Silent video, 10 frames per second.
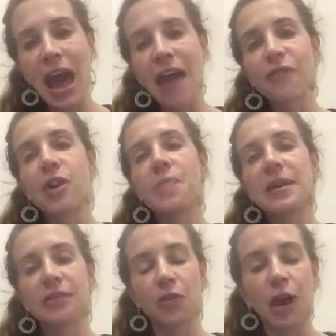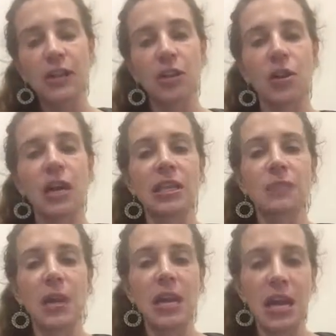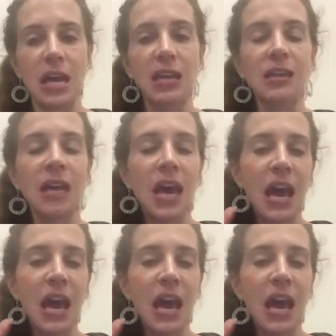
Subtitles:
every piece of criteria has been hit.